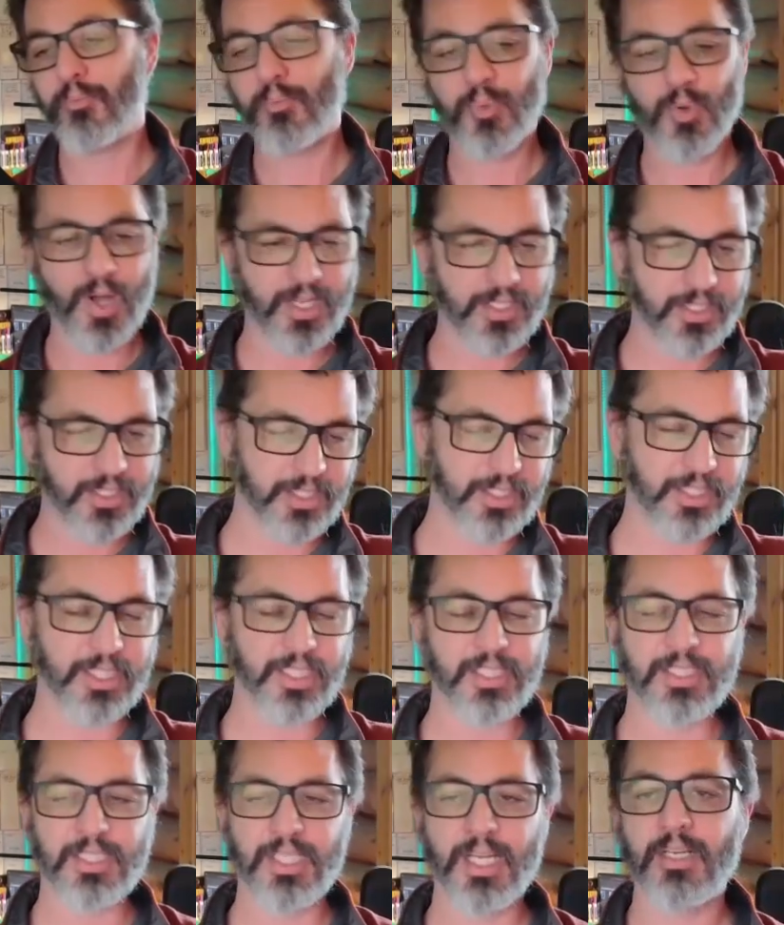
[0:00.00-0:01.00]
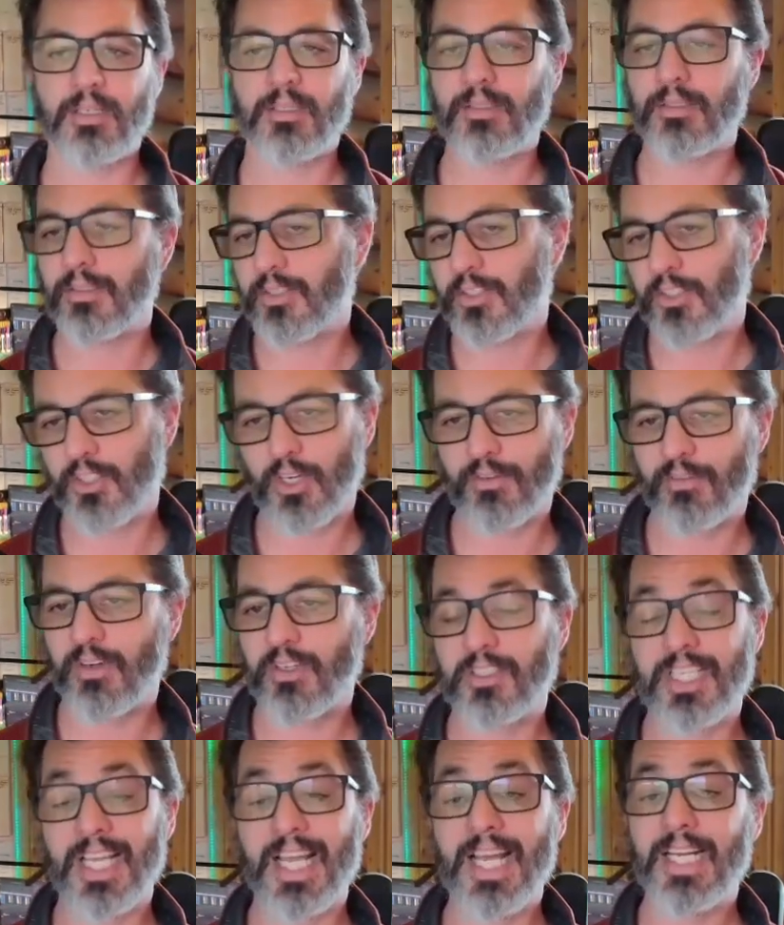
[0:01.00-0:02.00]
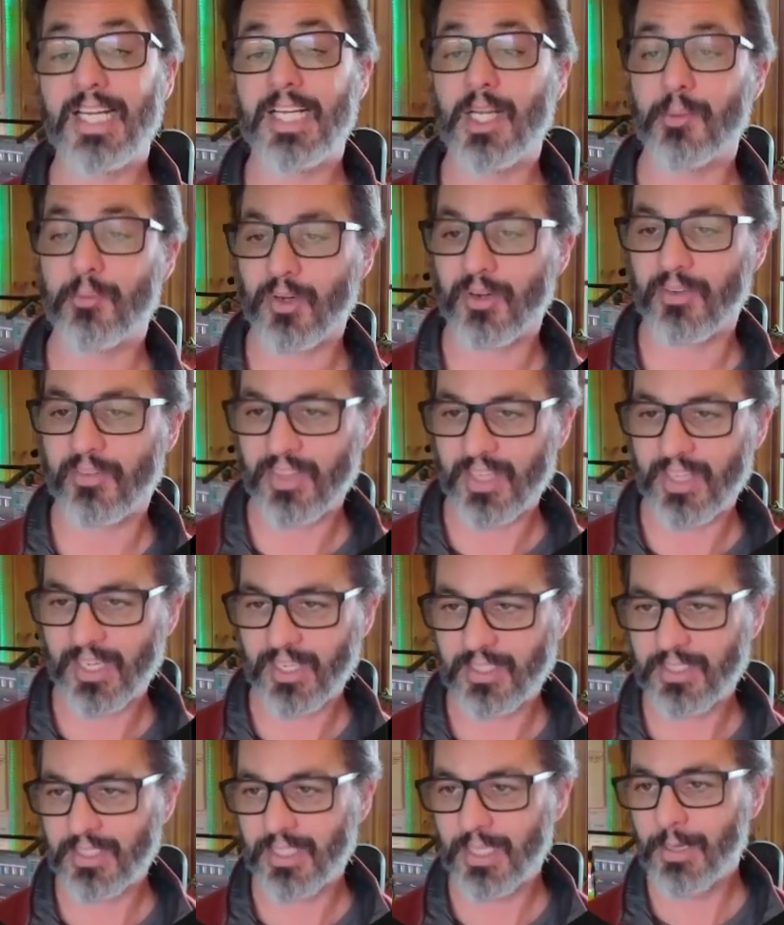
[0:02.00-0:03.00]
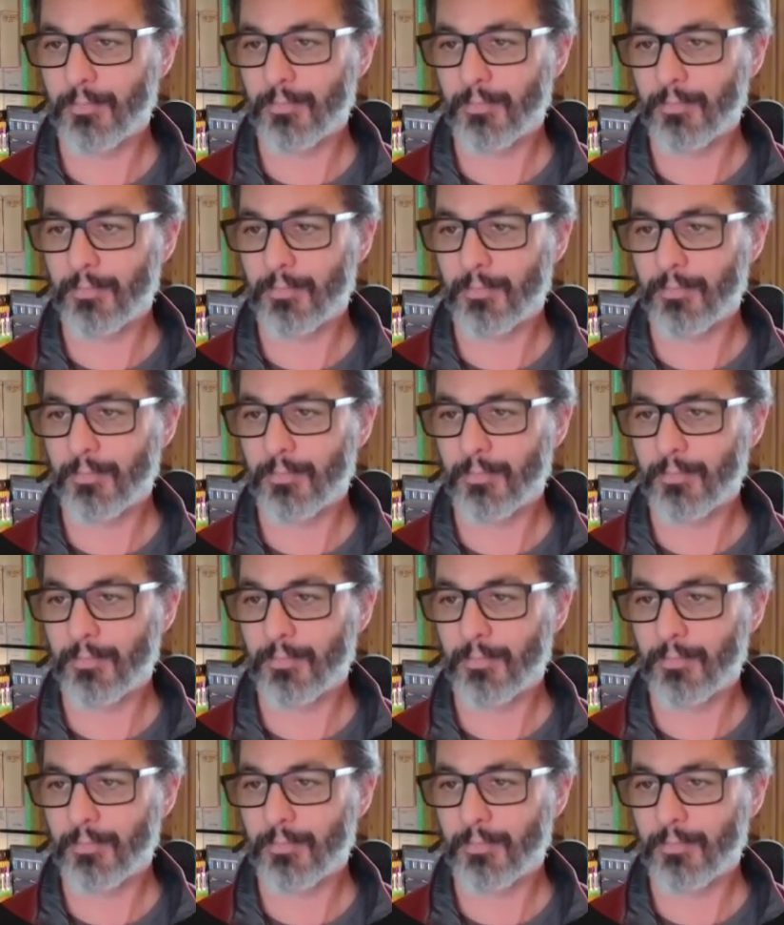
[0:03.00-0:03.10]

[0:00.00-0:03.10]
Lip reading: processes on servers, any number of things.